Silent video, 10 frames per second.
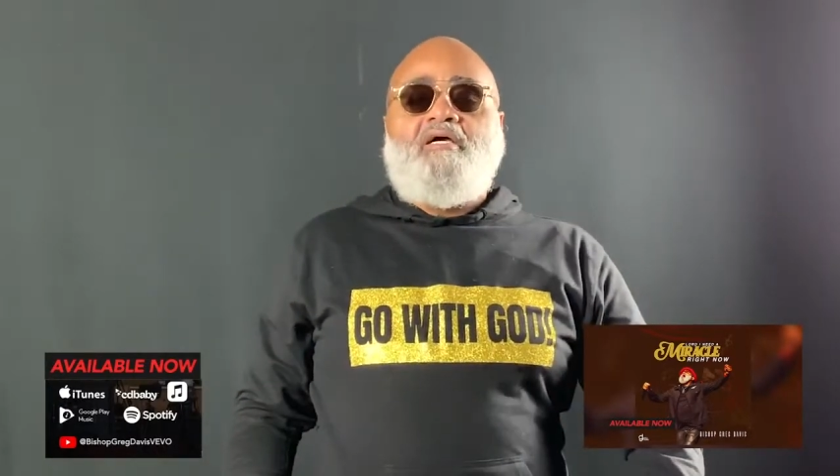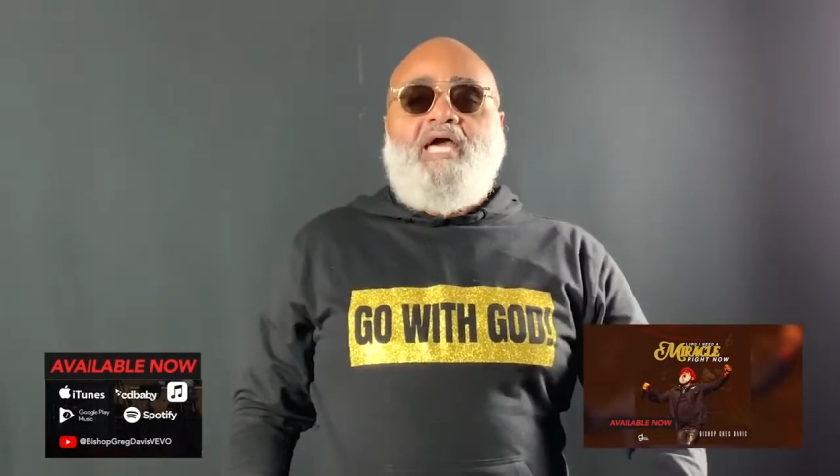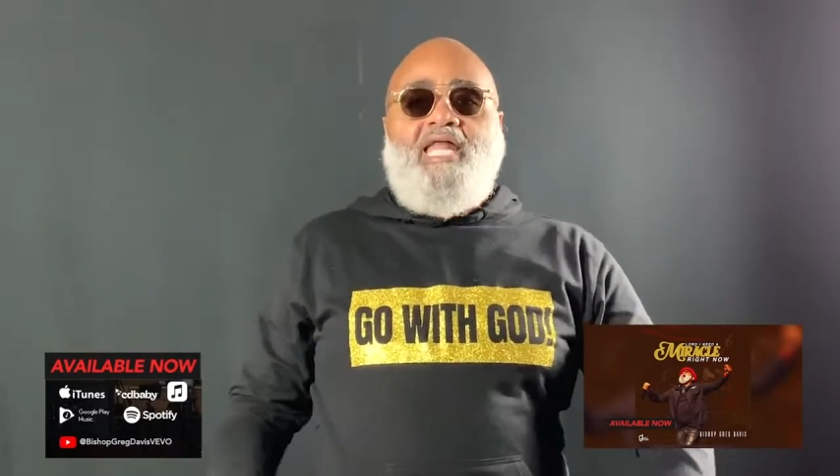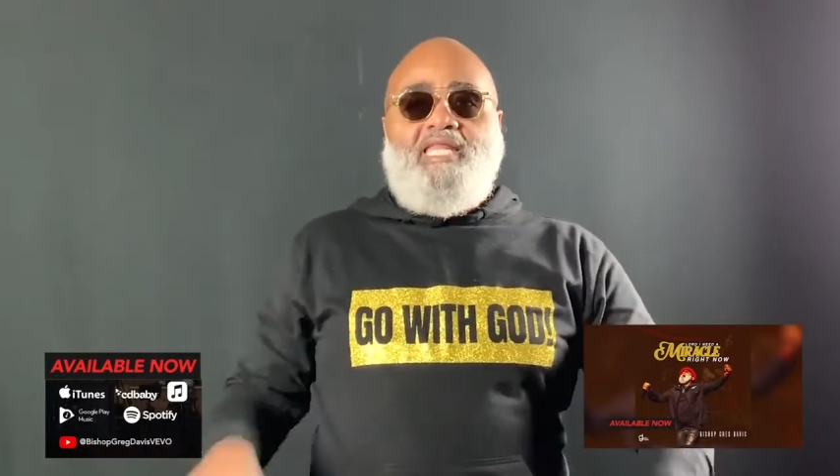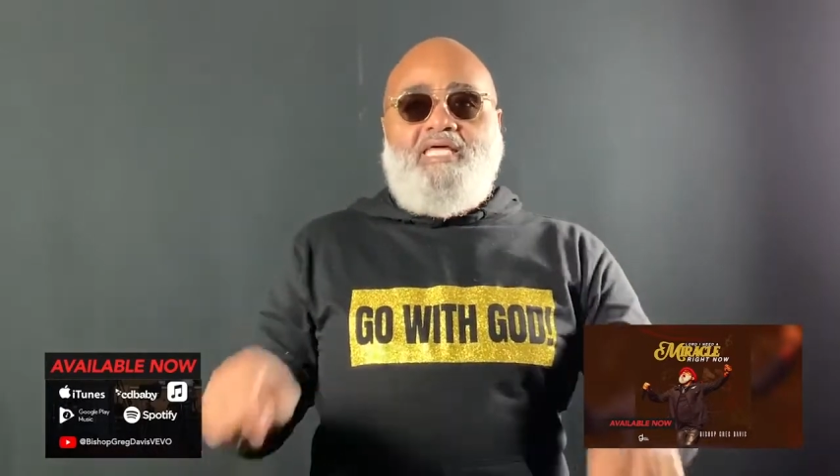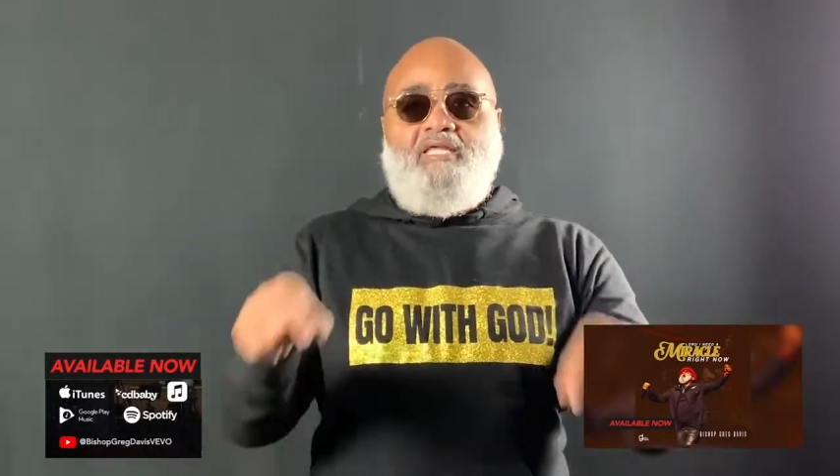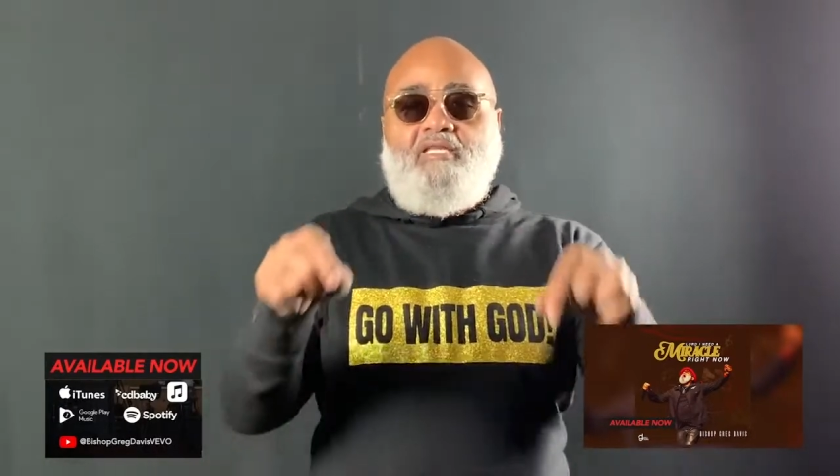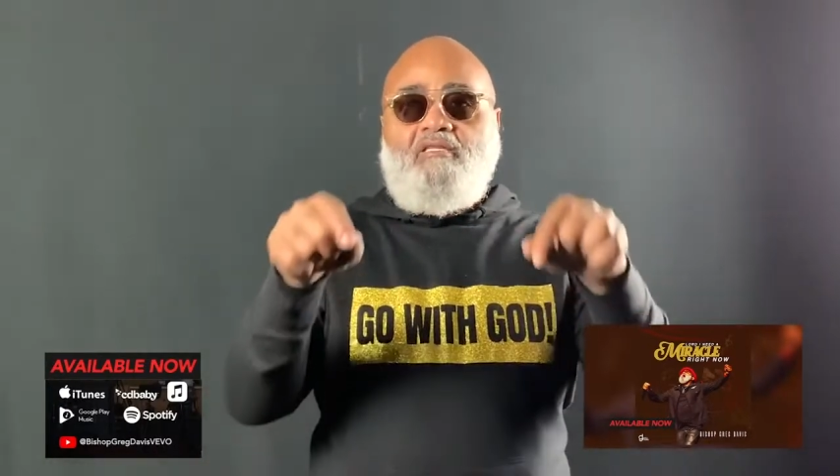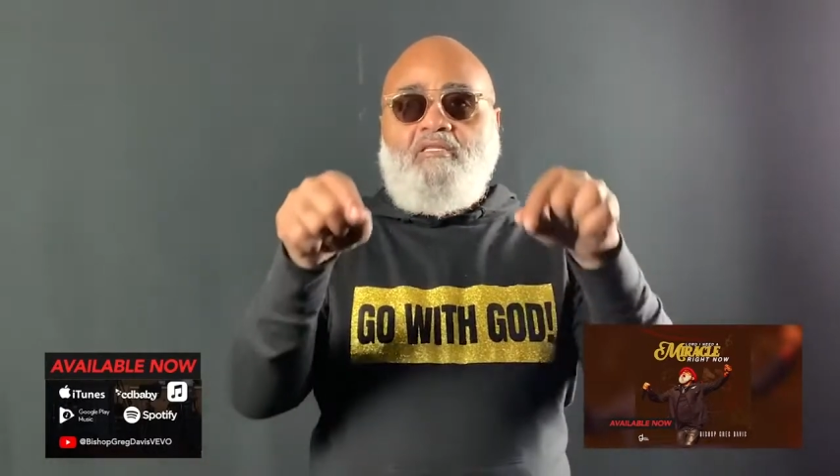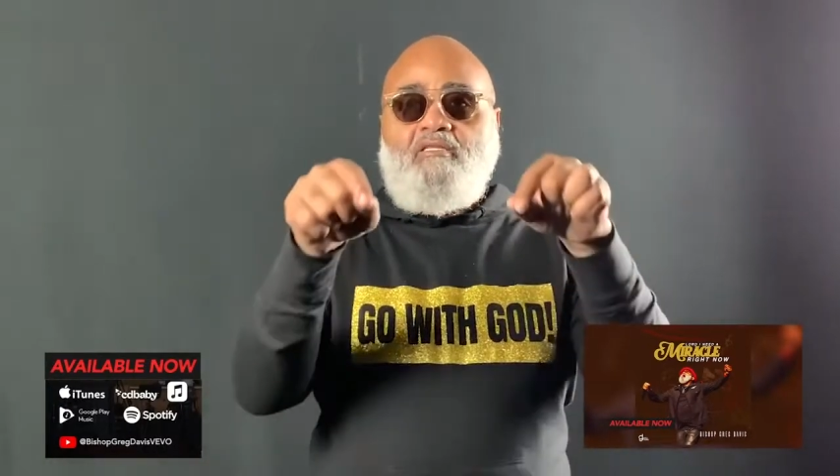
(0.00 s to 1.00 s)
And I need it
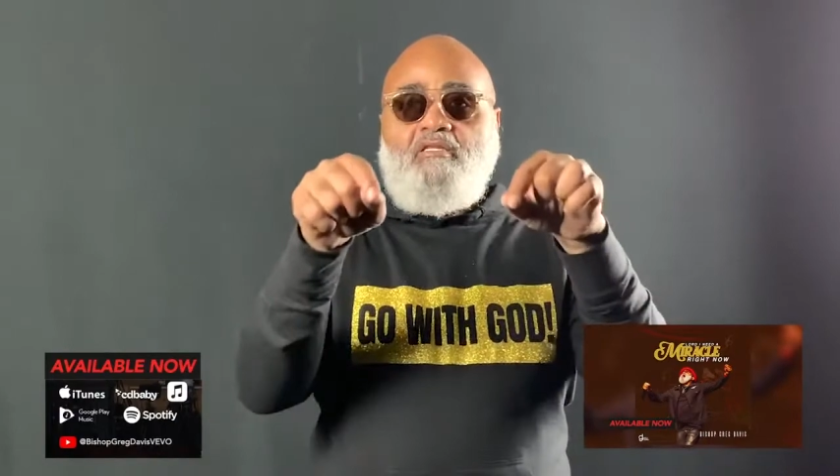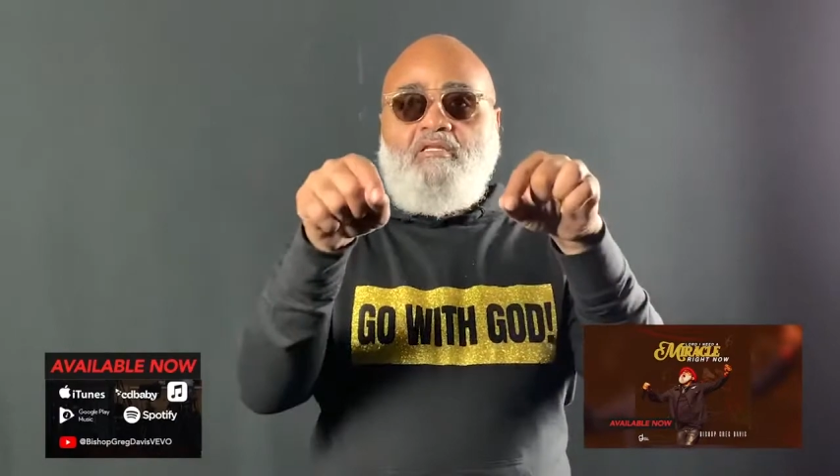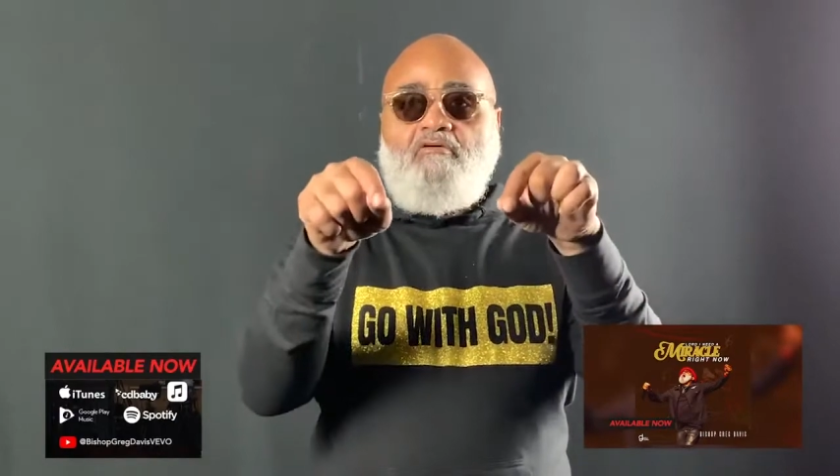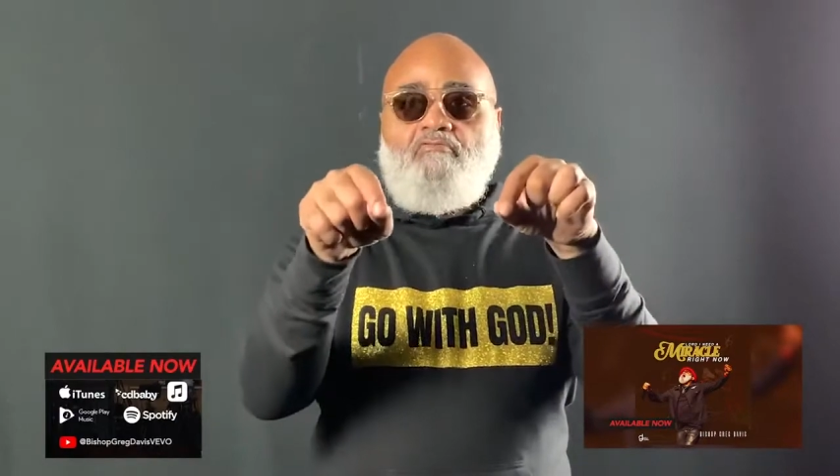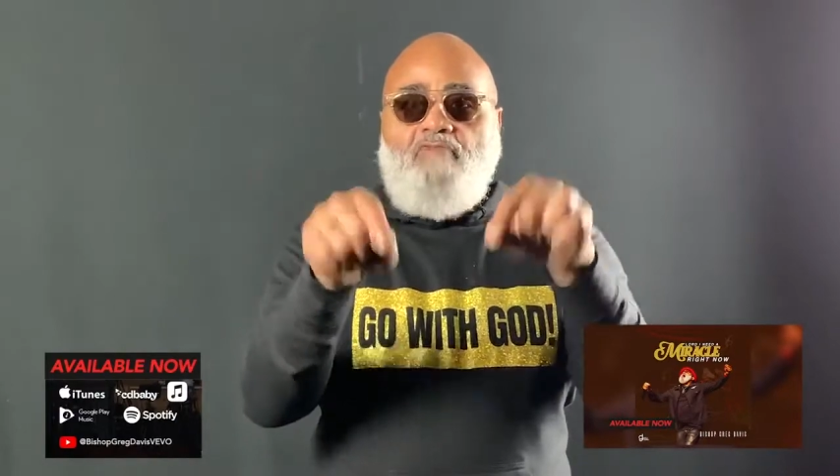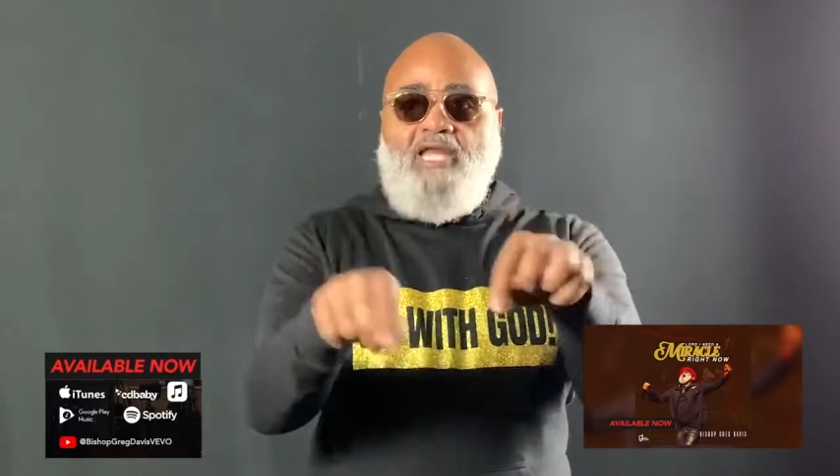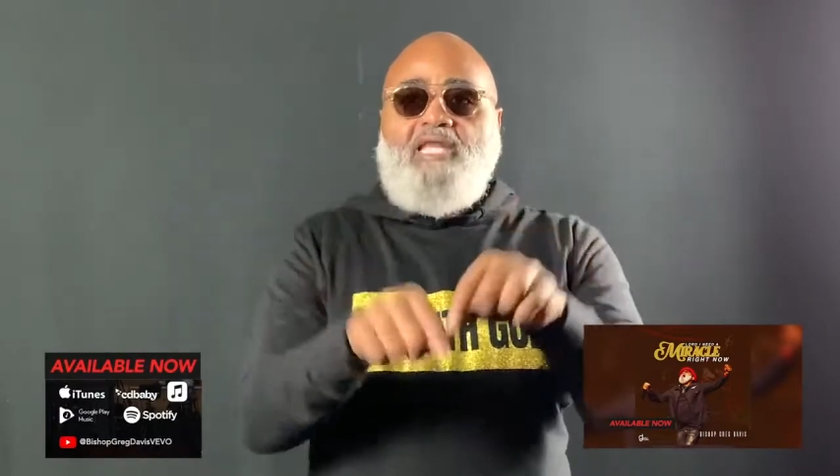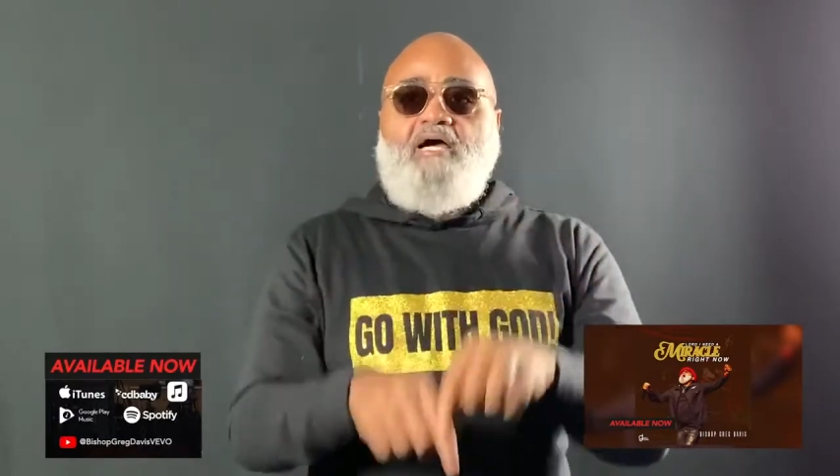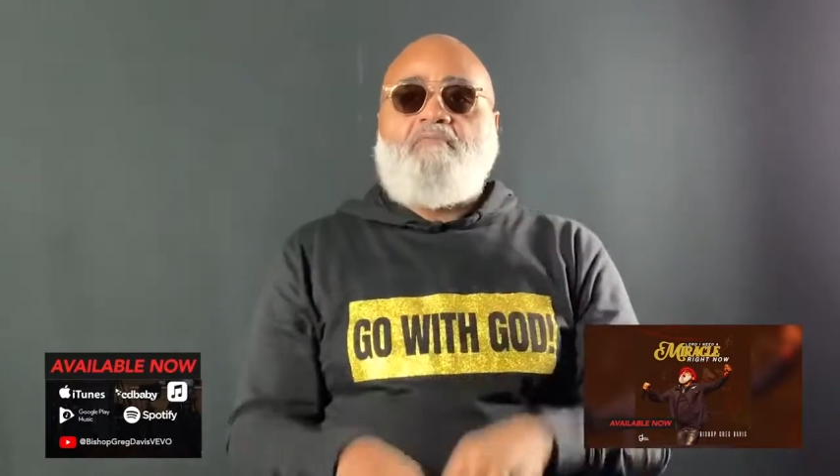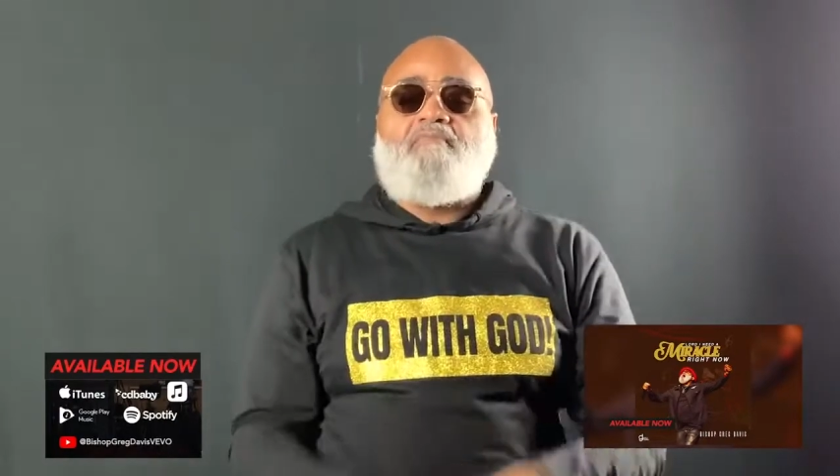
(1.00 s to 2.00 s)
right now.